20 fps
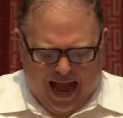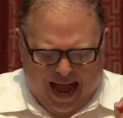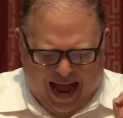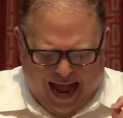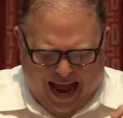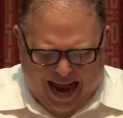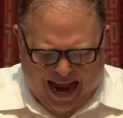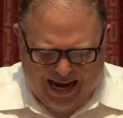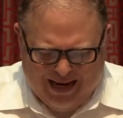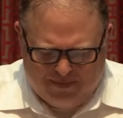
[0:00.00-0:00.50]

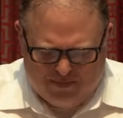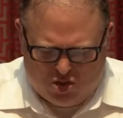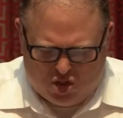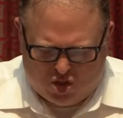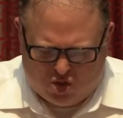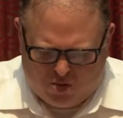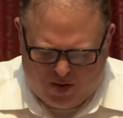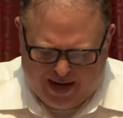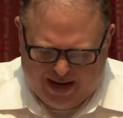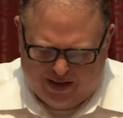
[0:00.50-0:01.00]
I am
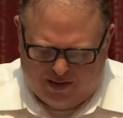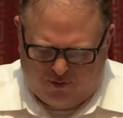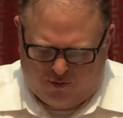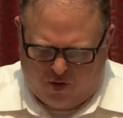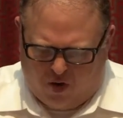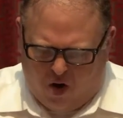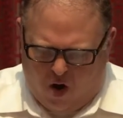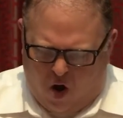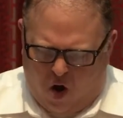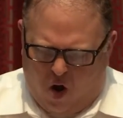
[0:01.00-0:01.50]
strength
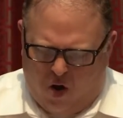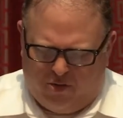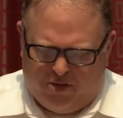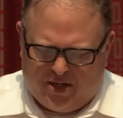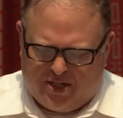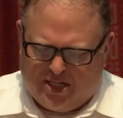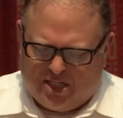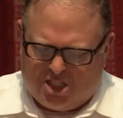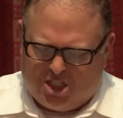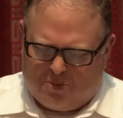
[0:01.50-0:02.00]
for all
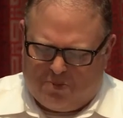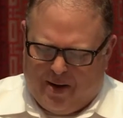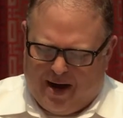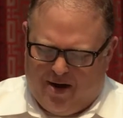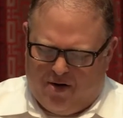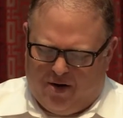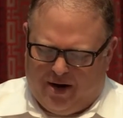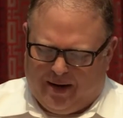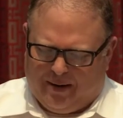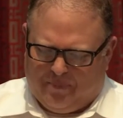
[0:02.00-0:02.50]
the
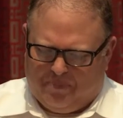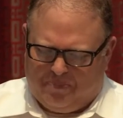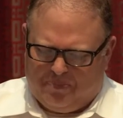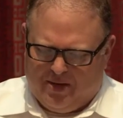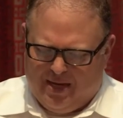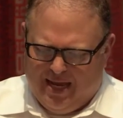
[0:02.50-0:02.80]
despairing,